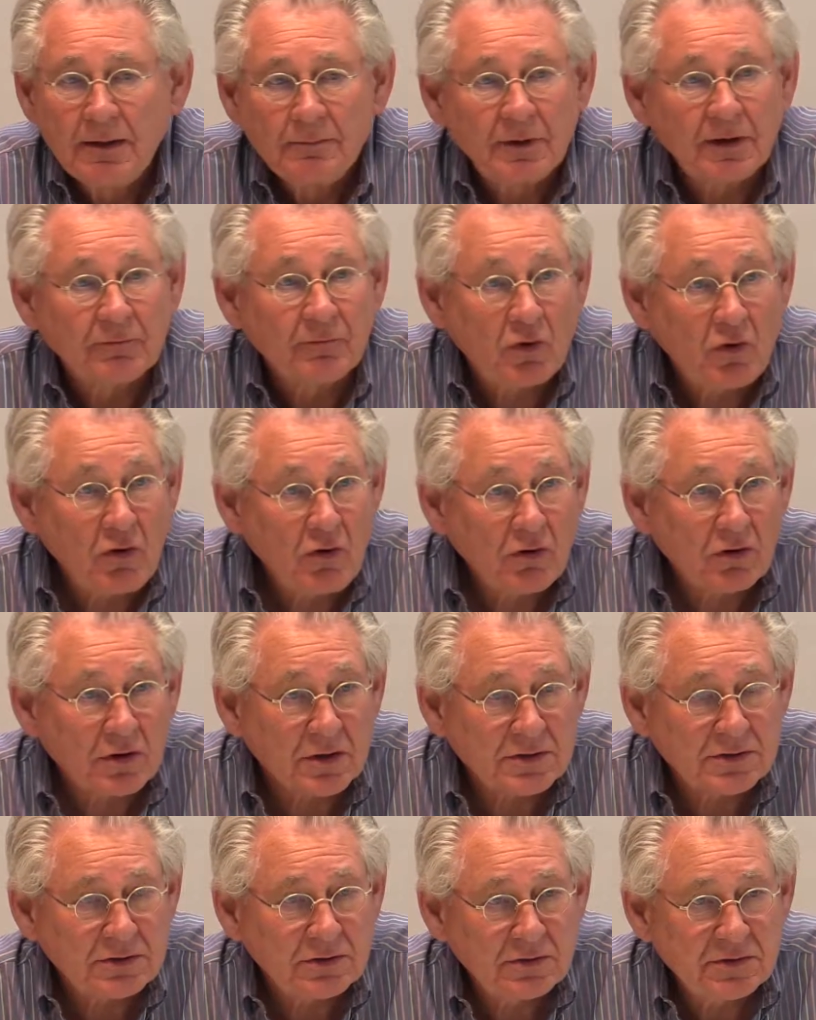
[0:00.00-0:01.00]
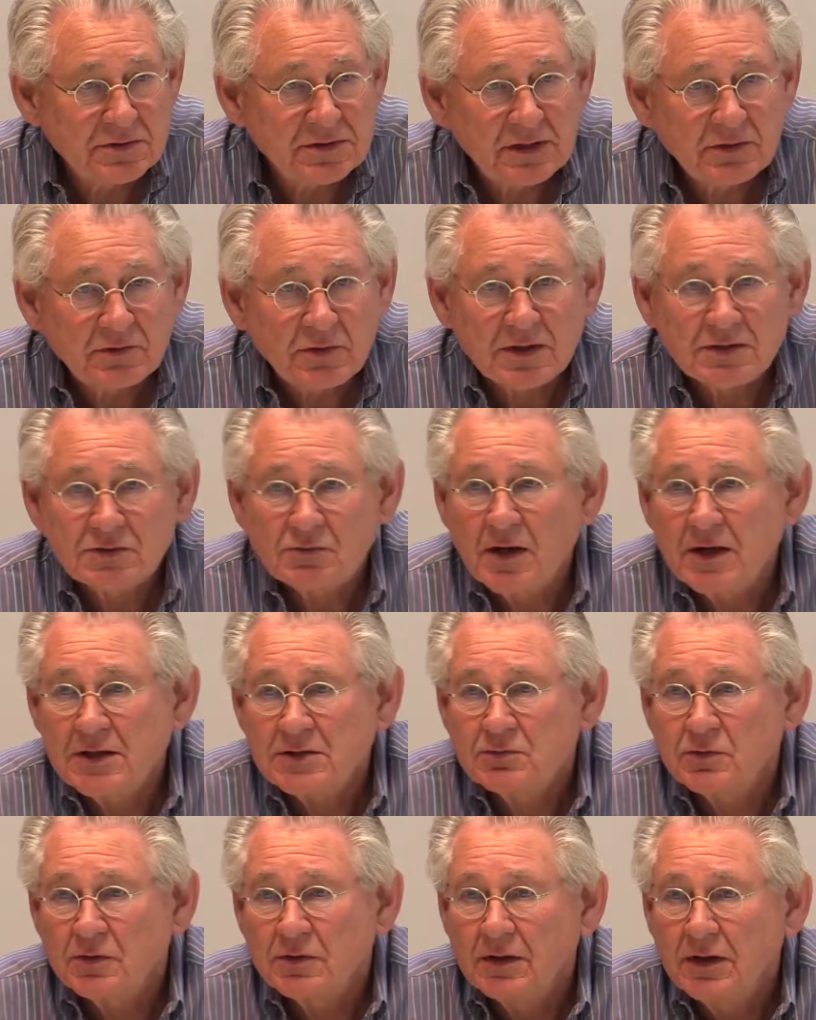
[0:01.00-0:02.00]
But of course, as soon as interest
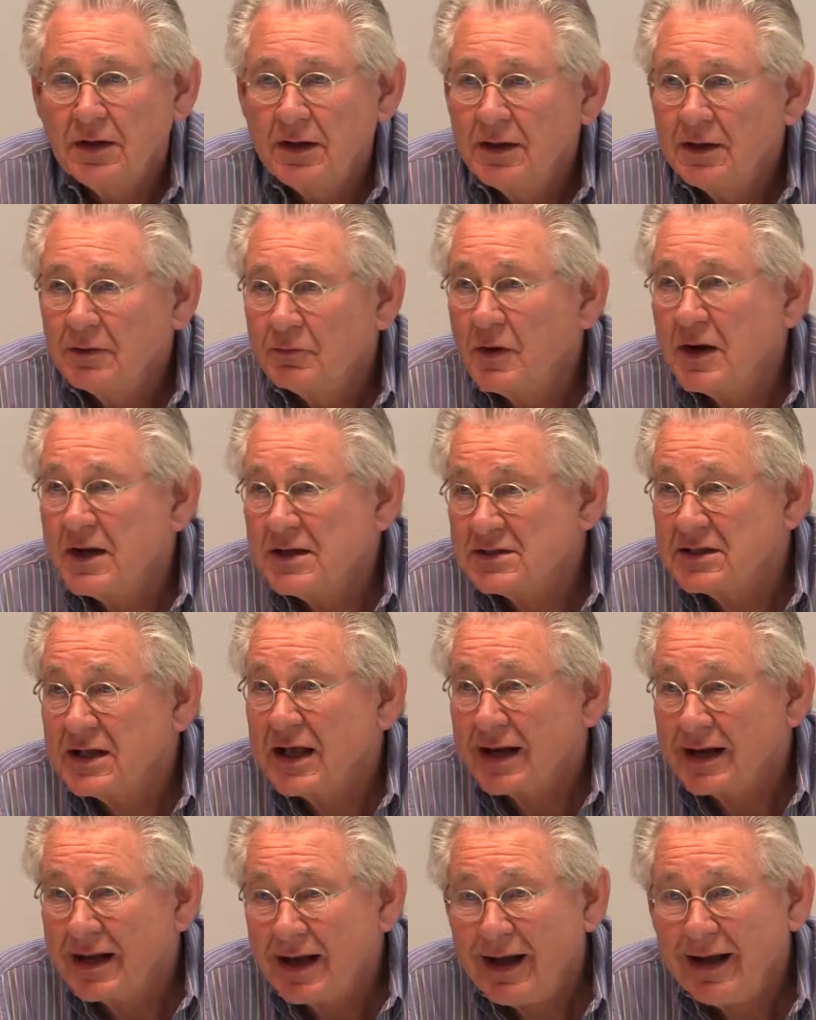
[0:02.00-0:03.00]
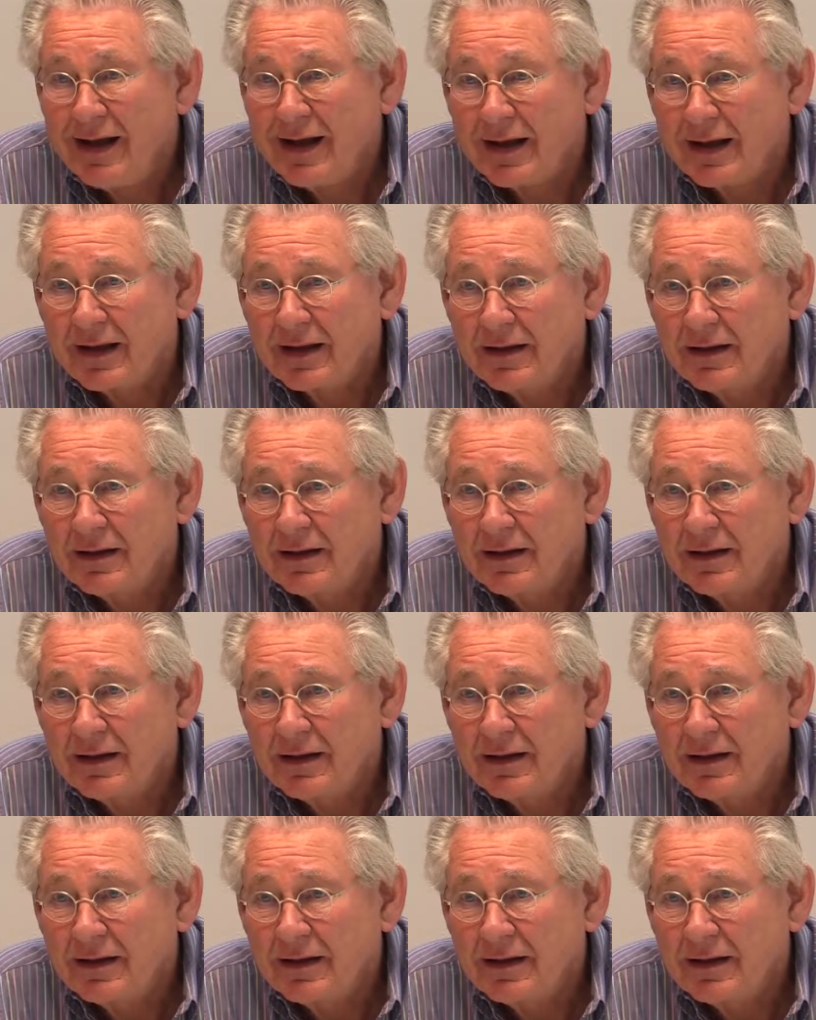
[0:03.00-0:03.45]
rates were raised that high